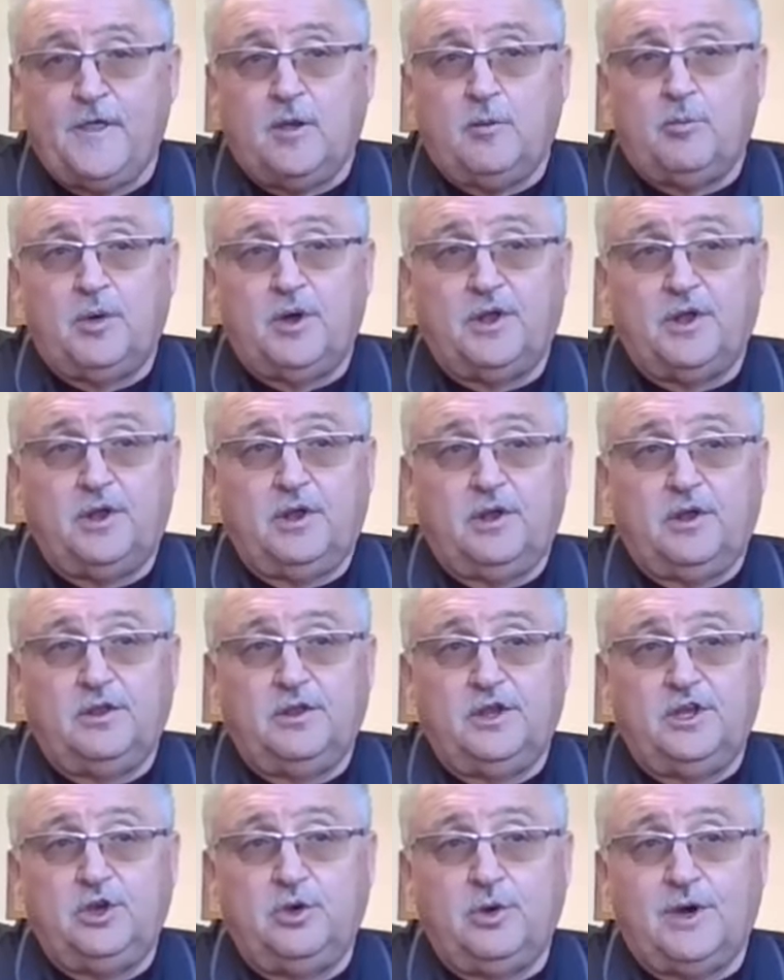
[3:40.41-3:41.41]
But the
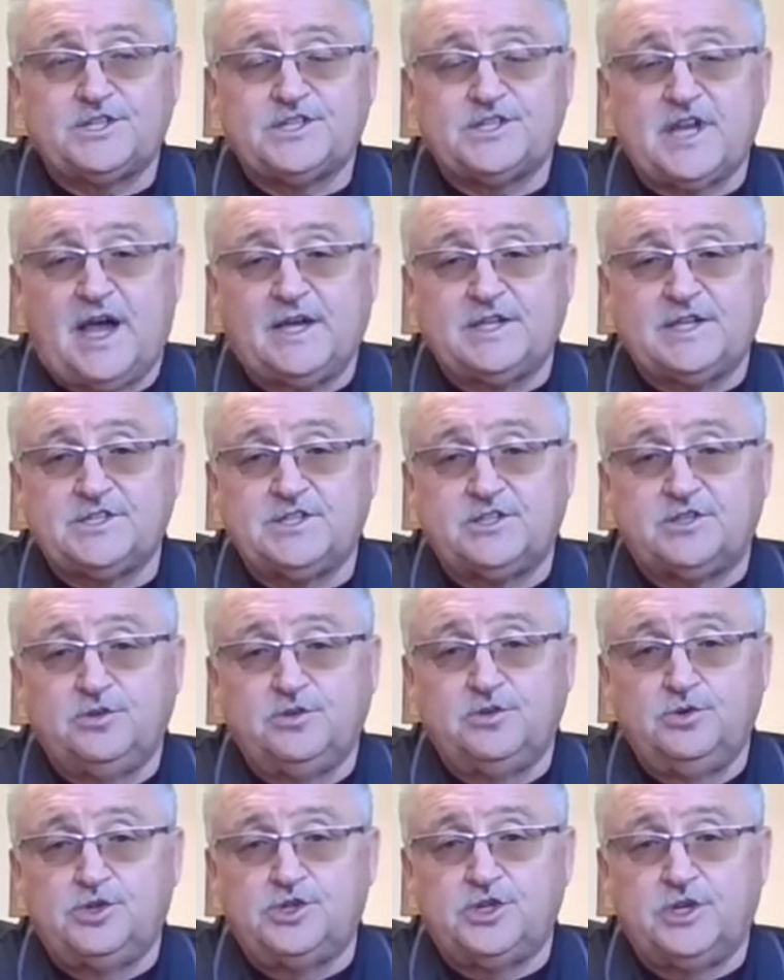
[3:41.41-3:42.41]
U.S.
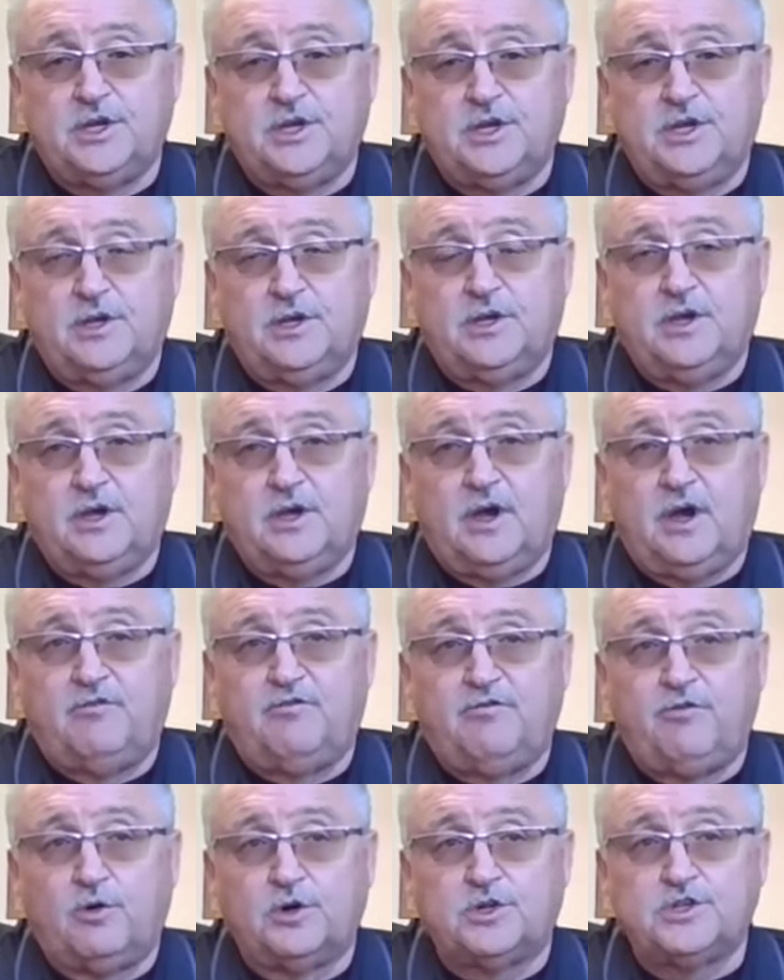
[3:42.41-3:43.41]
Constitution
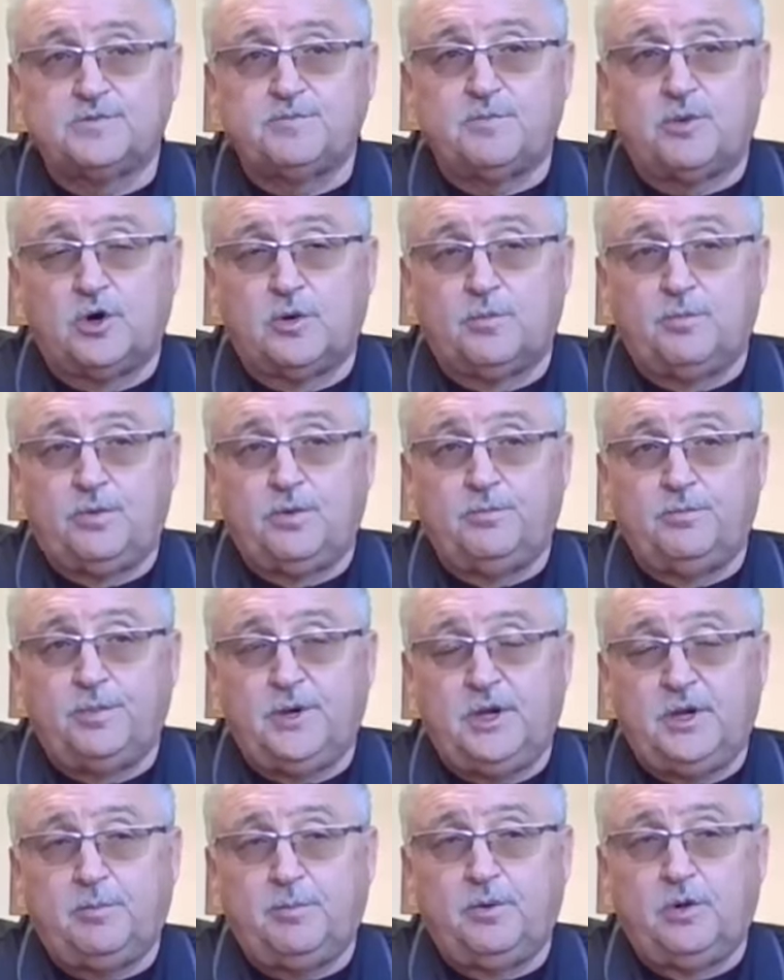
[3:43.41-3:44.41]
affords
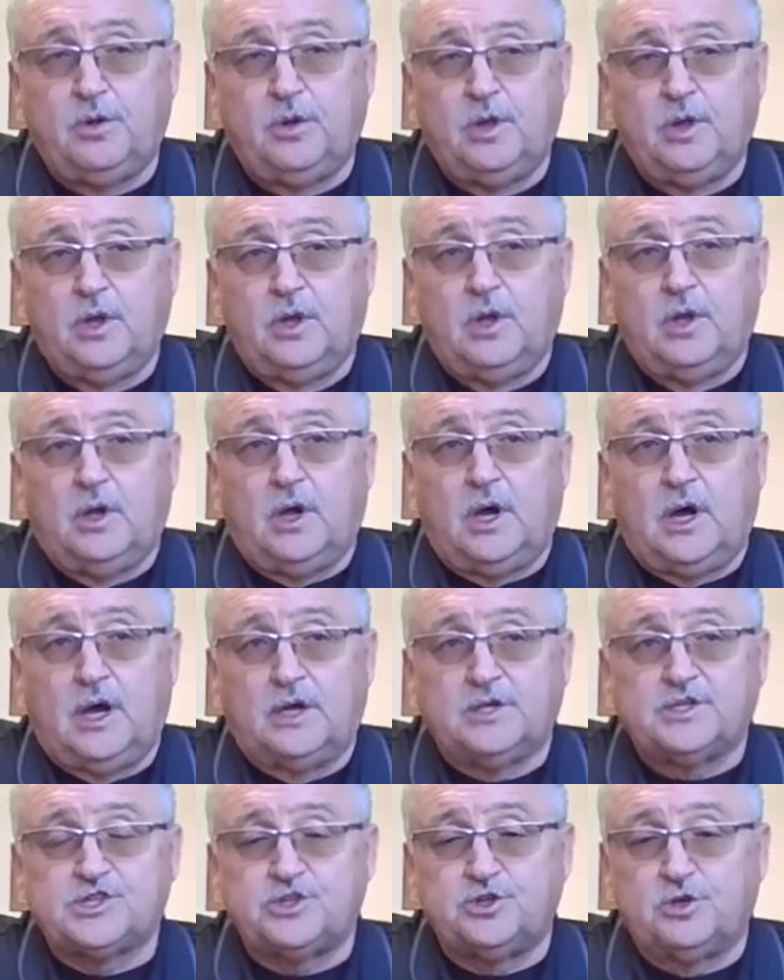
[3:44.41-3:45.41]
people
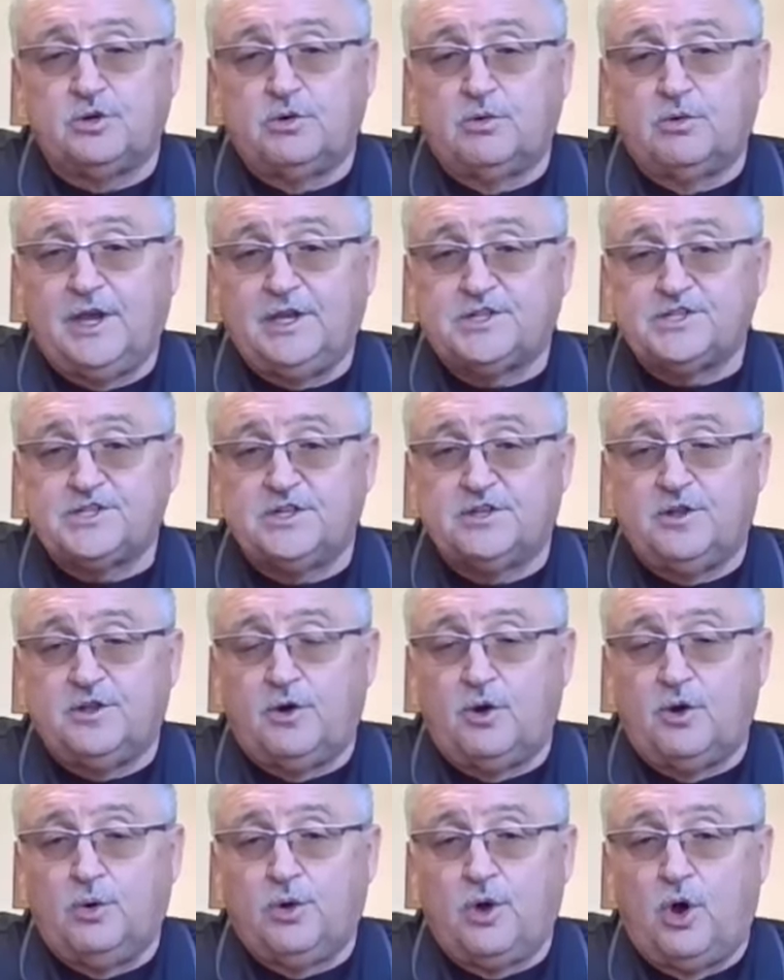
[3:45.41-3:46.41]
certain rights in their
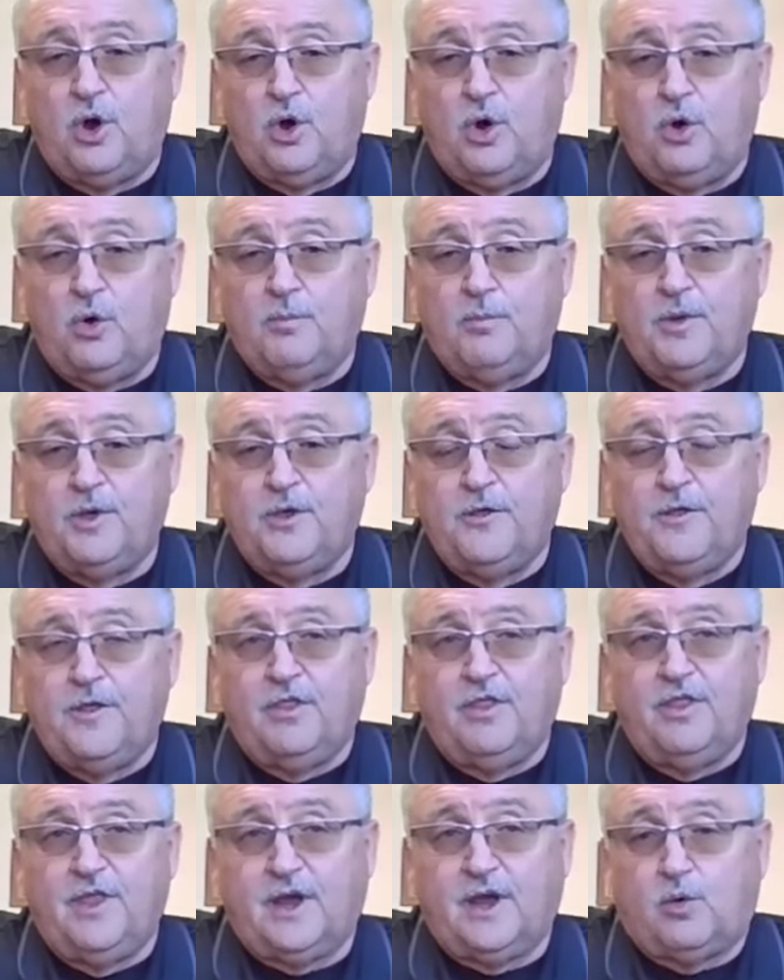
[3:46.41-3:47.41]
own home
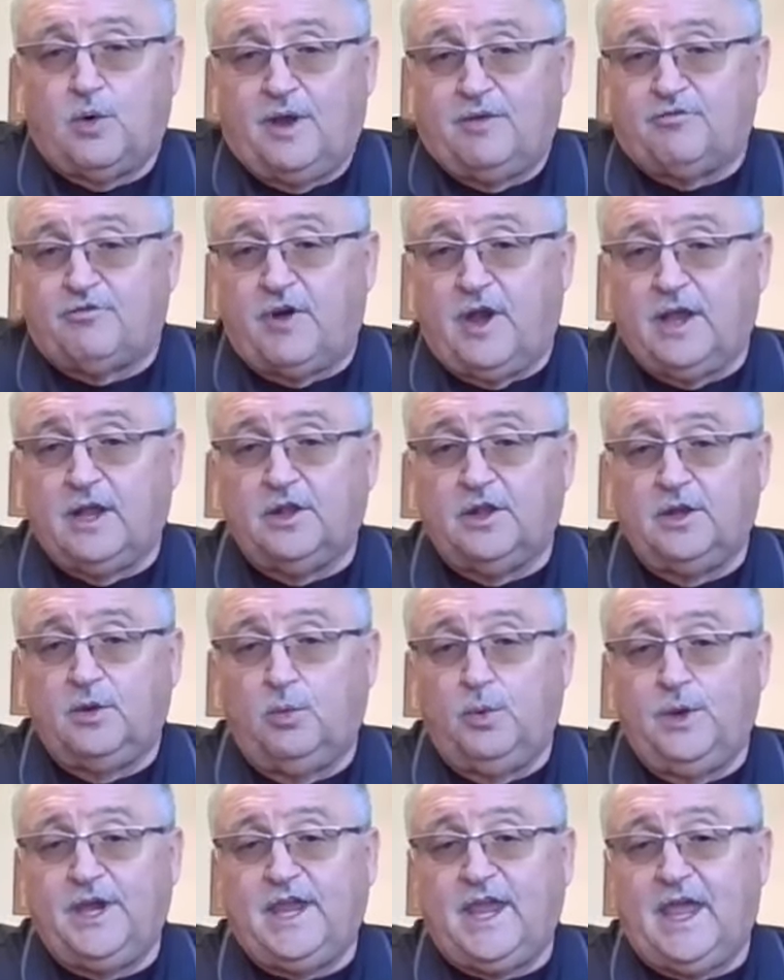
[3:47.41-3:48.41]
that, quite frankly,
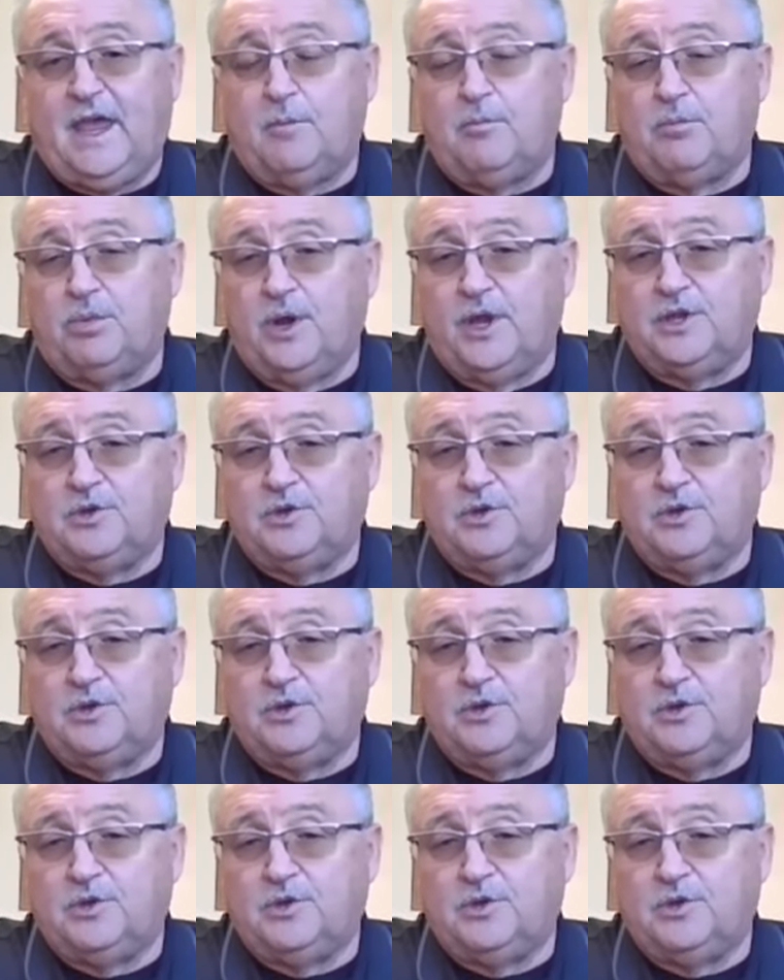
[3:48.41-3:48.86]
we can't bridge.